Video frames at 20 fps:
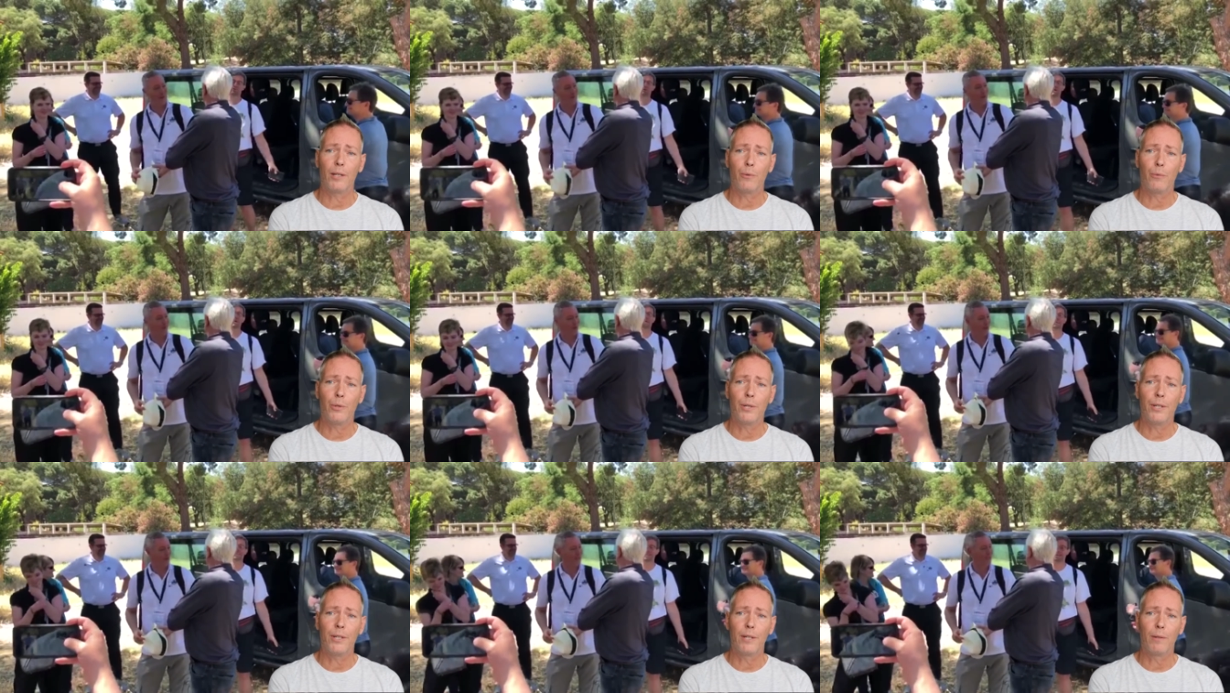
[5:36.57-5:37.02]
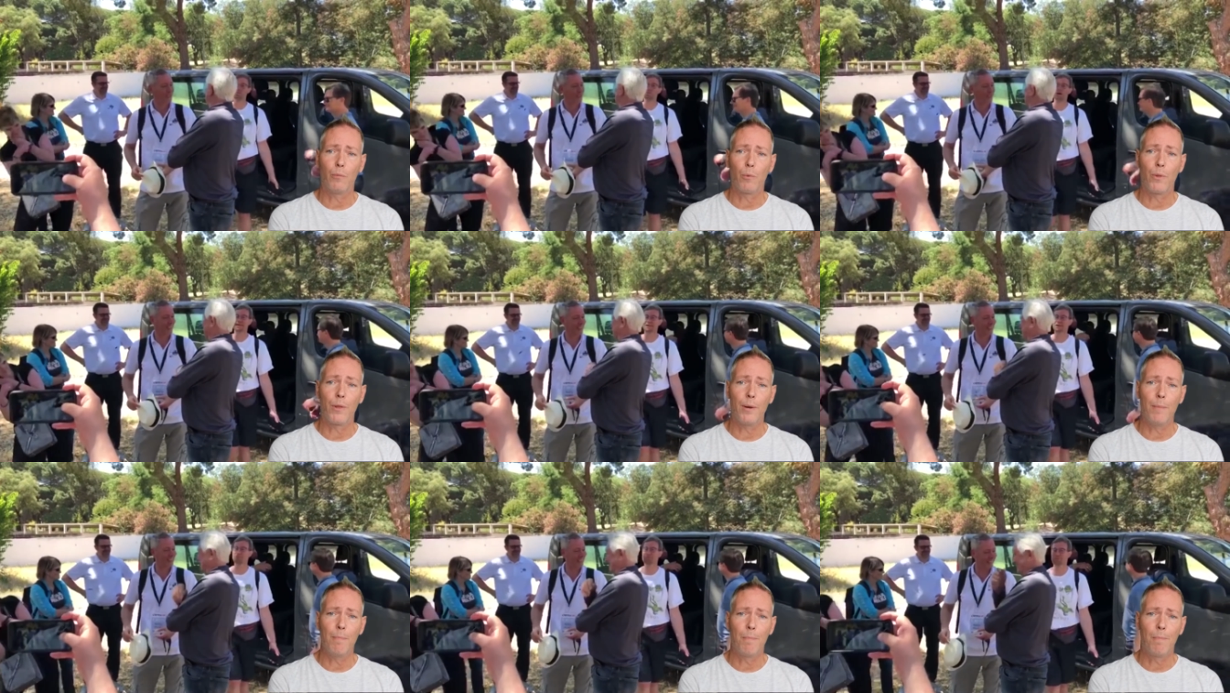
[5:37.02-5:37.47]
arena with
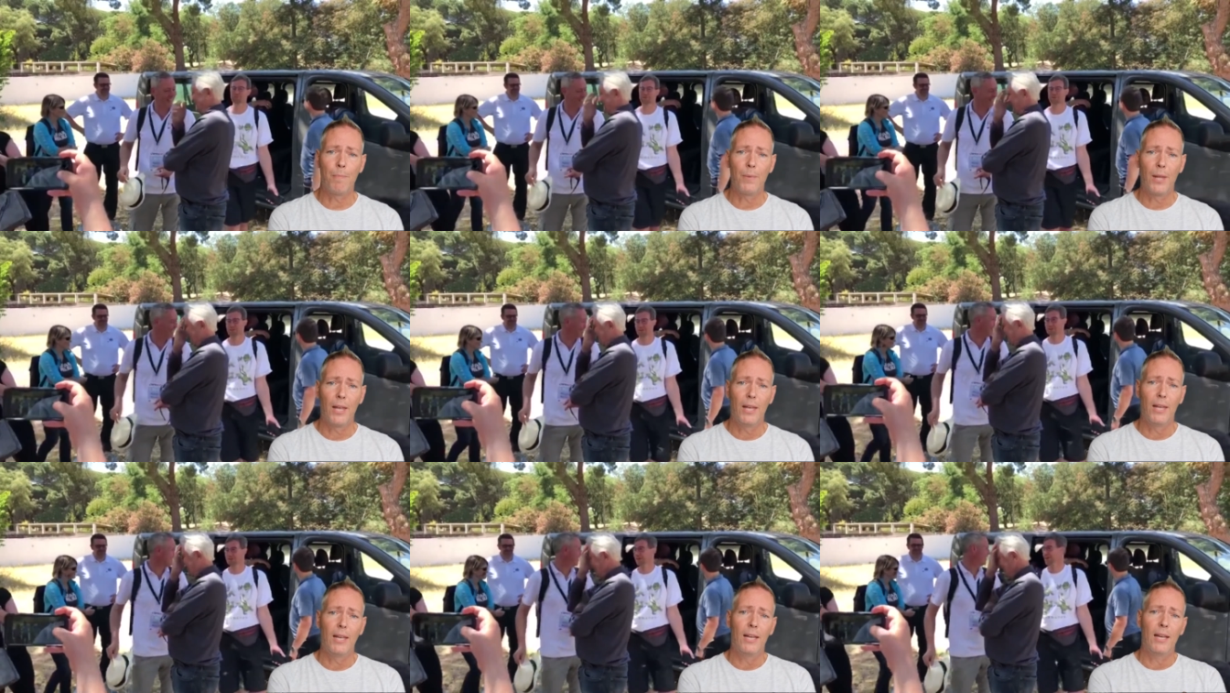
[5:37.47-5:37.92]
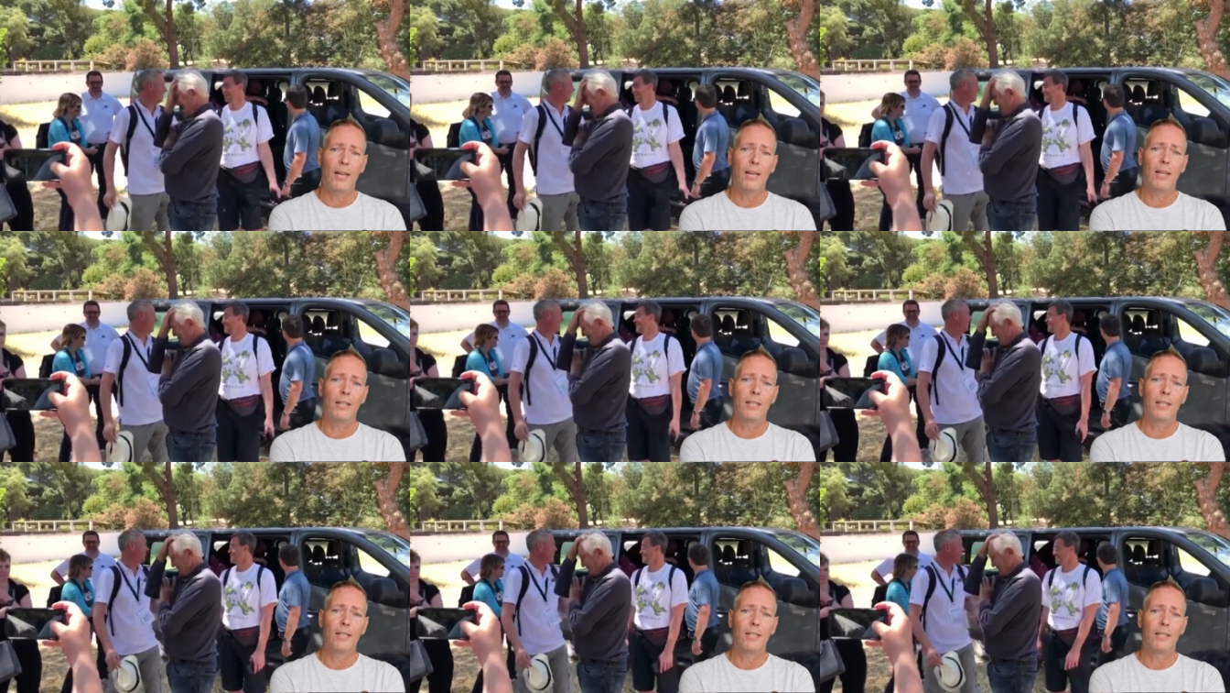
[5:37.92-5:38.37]
him.
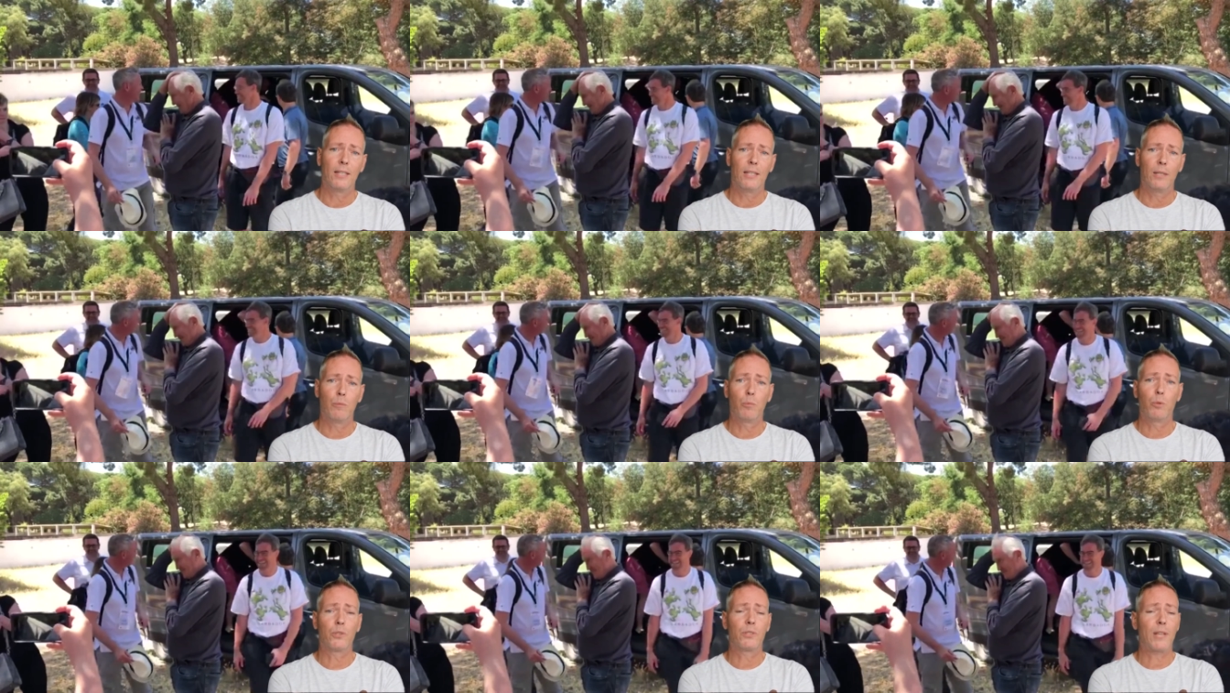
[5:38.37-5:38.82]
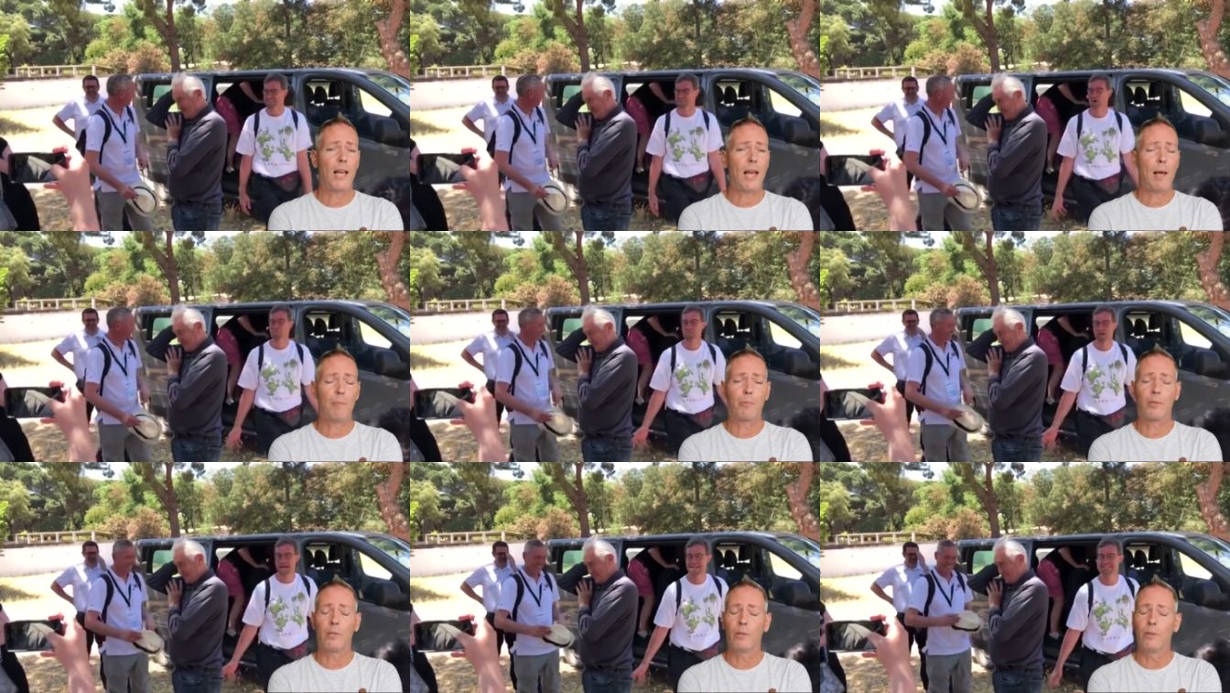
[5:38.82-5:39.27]
And uh, it was
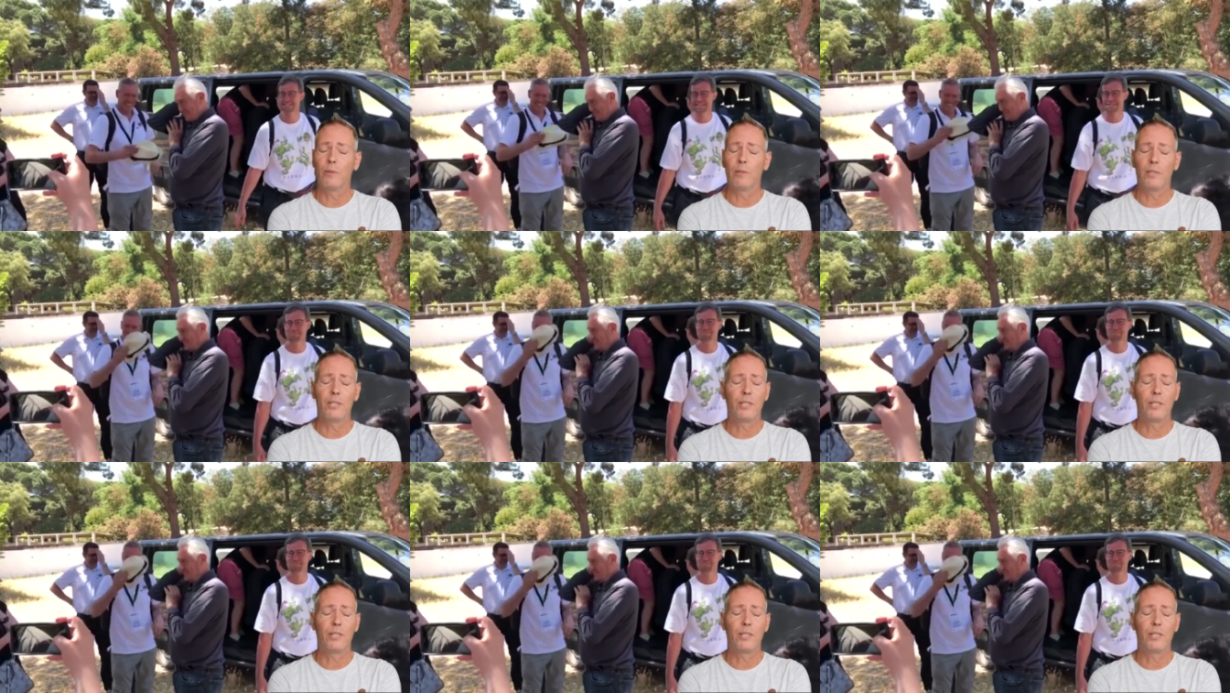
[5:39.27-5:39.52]
absolutely